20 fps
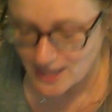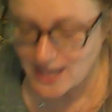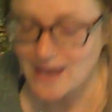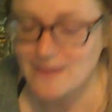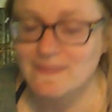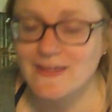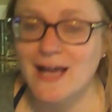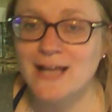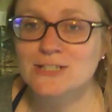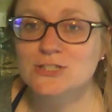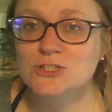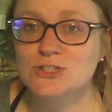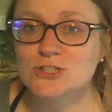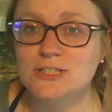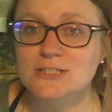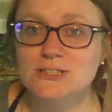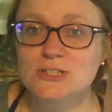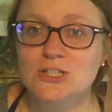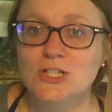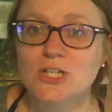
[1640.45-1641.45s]
and that's
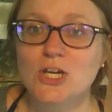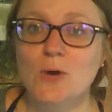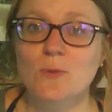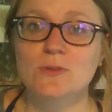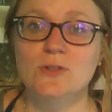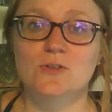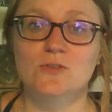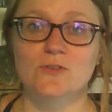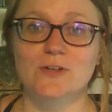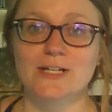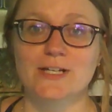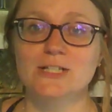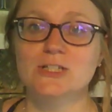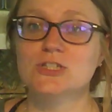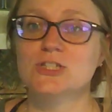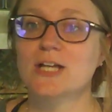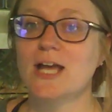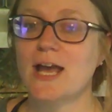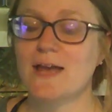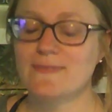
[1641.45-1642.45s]
just going to go in the fridge,
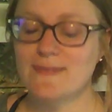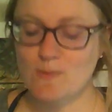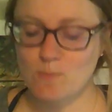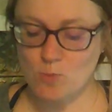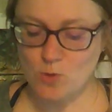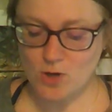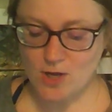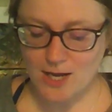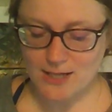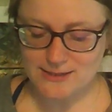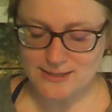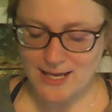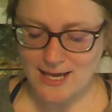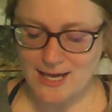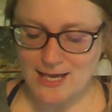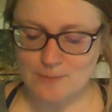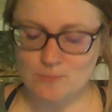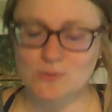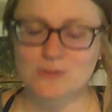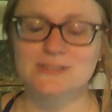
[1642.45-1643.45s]
and then we'll cut
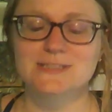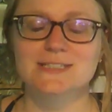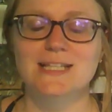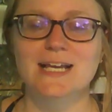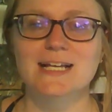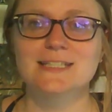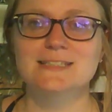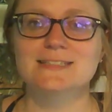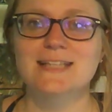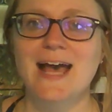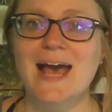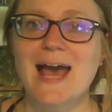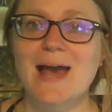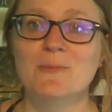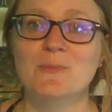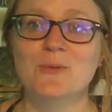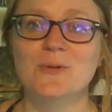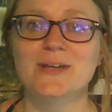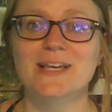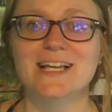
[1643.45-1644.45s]
that and we'll slice that
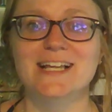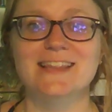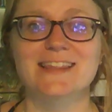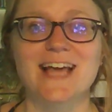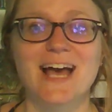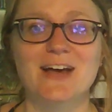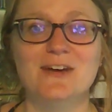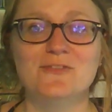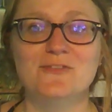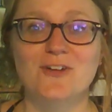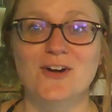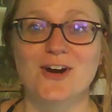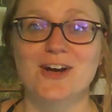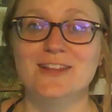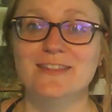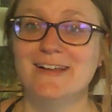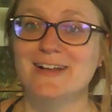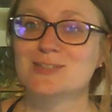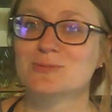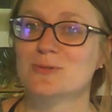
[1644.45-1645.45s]
and we'll eat that for
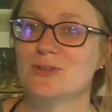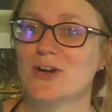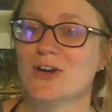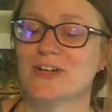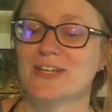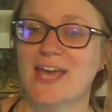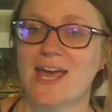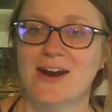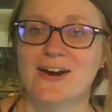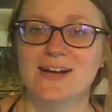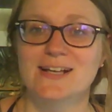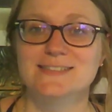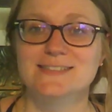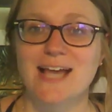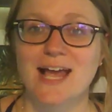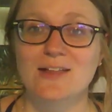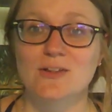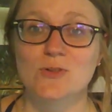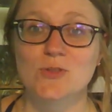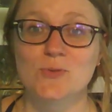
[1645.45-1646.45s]
our lunch with our carrot
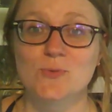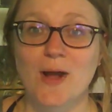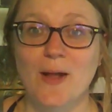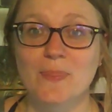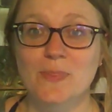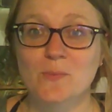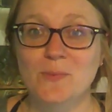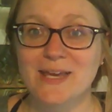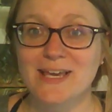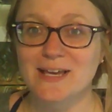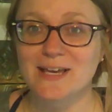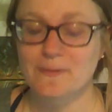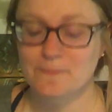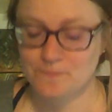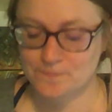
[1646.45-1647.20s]
salad throughout the week.